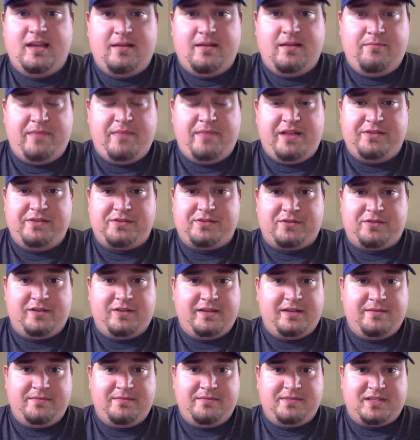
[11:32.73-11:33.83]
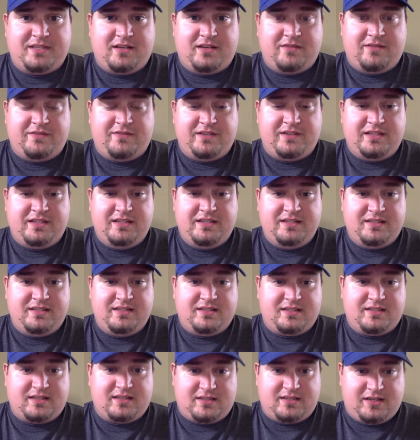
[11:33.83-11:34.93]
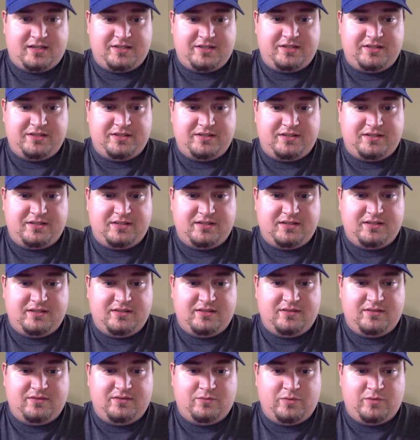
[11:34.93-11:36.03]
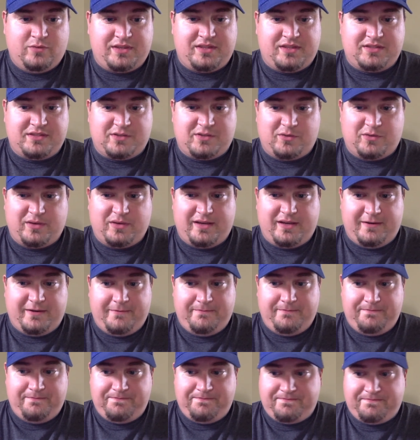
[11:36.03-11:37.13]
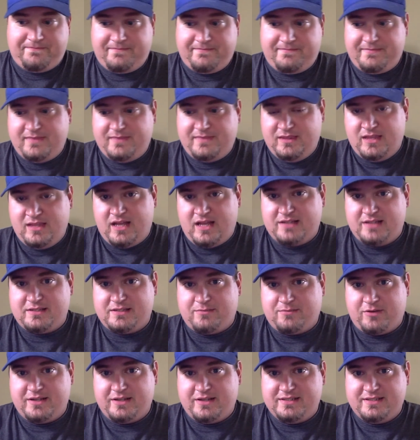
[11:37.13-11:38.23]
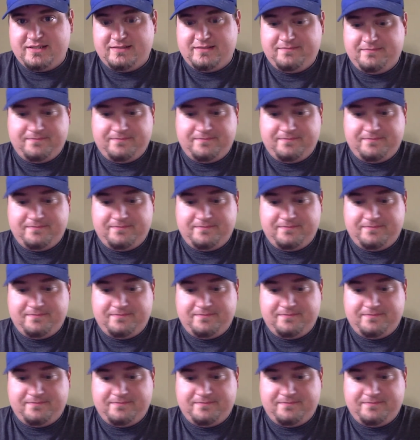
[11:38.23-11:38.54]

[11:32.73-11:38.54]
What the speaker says: Bell is hurting himself and his touches with this holdout. Not surprising.